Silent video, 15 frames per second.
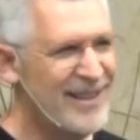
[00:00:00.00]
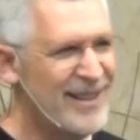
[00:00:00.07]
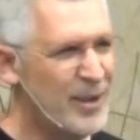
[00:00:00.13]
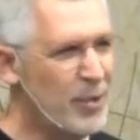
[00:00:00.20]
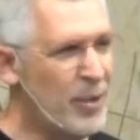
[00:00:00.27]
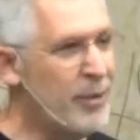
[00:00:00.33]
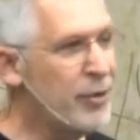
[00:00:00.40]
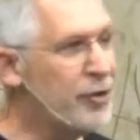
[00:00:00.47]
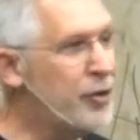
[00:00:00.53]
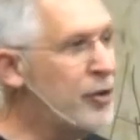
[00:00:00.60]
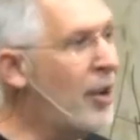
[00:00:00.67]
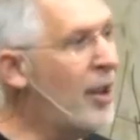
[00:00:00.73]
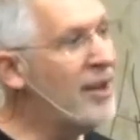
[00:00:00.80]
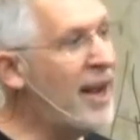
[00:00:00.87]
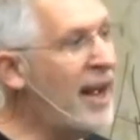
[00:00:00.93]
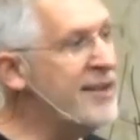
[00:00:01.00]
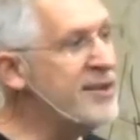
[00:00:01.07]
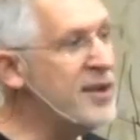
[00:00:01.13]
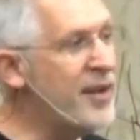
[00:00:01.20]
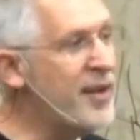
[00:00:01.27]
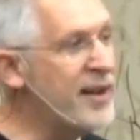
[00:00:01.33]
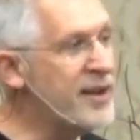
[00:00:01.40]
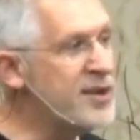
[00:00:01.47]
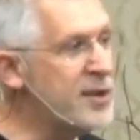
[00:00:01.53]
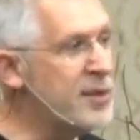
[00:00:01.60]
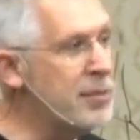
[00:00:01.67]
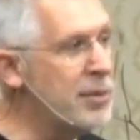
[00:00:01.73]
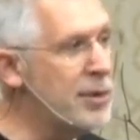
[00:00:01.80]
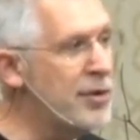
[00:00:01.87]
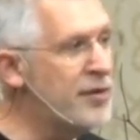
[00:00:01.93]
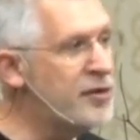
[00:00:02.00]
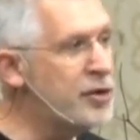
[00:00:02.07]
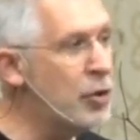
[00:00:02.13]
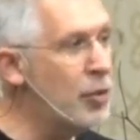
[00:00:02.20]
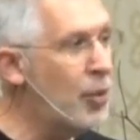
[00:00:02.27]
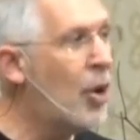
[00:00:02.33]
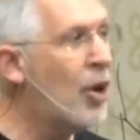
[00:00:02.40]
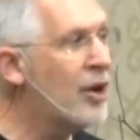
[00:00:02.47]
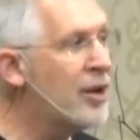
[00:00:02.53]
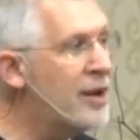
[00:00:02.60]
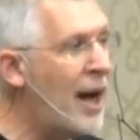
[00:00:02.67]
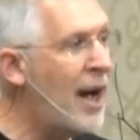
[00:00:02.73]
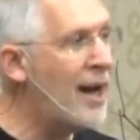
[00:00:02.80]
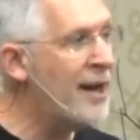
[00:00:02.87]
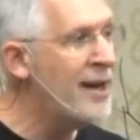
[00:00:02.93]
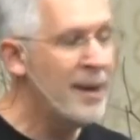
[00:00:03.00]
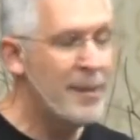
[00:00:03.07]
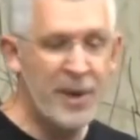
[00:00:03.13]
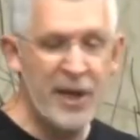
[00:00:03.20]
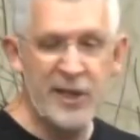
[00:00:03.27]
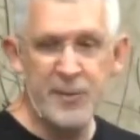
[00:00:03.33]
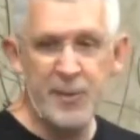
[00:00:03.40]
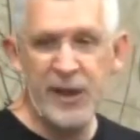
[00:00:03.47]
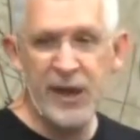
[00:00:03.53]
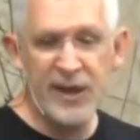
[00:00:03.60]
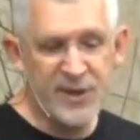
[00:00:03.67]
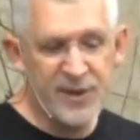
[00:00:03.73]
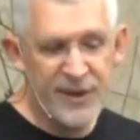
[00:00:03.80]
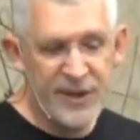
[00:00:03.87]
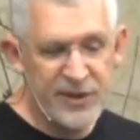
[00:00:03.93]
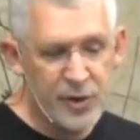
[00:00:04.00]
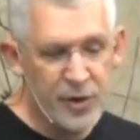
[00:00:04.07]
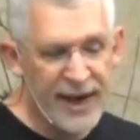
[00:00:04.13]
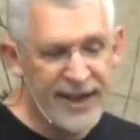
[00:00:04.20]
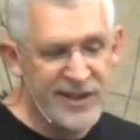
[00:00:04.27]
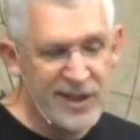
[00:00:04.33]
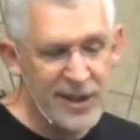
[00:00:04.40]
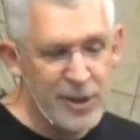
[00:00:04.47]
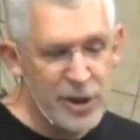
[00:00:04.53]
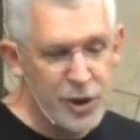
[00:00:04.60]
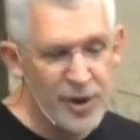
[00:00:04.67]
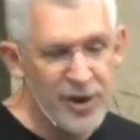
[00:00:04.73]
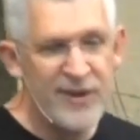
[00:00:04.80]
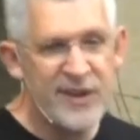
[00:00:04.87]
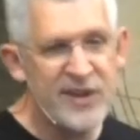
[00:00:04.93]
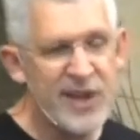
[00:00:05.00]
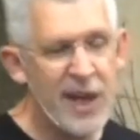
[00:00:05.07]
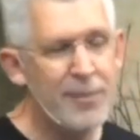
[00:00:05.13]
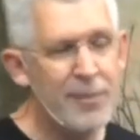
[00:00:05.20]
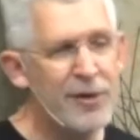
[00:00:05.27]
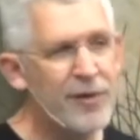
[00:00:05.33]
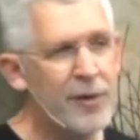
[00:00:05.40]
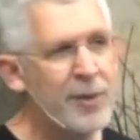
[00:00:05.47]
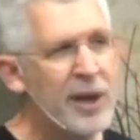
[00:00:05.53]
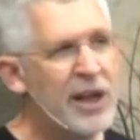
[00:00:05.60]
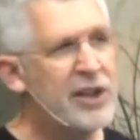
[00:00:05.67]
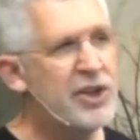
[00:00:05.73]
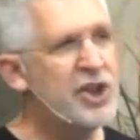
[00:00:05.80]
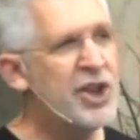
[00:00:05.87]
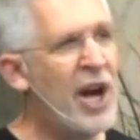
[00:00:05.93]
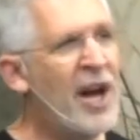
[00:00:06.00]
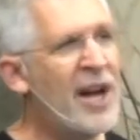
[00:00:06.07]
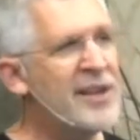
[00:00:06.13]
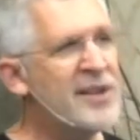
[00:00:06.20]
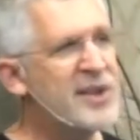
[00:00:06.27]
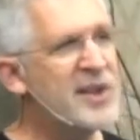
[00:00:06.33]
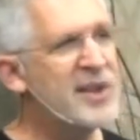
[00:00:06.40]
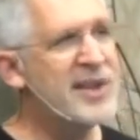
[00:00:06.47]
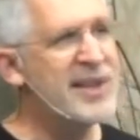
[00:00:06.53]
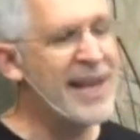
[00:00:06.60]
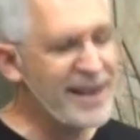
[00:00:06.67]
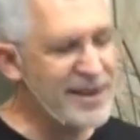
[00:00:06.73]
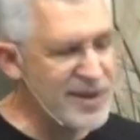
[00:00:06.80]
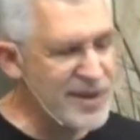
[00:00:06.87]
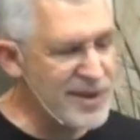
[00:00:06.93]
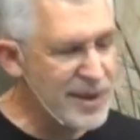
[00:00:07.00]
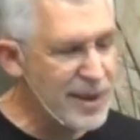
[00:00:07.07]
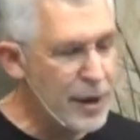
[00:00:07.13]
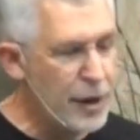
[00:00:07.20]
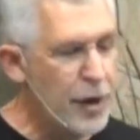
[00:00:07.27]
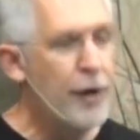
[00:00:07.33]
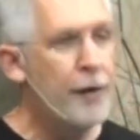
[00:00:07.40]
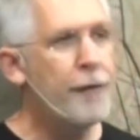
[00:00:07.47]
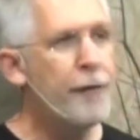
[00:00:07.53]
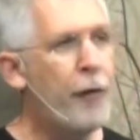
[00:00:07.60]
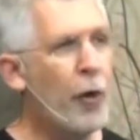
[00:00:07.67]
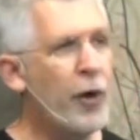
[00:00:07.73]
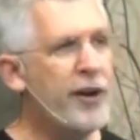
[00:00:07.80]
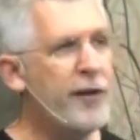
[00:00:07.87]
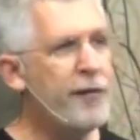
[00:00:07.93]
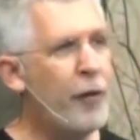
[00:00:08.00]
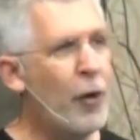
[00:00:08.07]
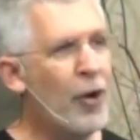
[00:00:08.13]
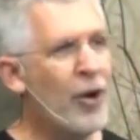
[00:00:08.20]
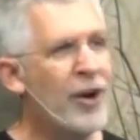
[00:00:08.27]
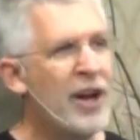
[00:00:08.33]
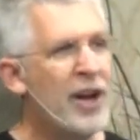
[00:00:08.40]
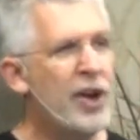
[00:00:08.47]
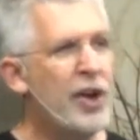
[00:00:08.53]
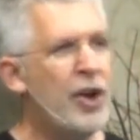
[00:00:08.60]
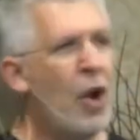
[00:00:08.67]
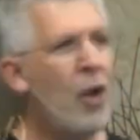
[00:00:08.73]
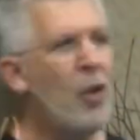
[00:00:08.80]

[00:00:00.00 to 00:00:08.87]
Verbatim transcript: we will do all kinds of things to move toward God, but it's because of His grace. Let me show you this statement from John 6 44. No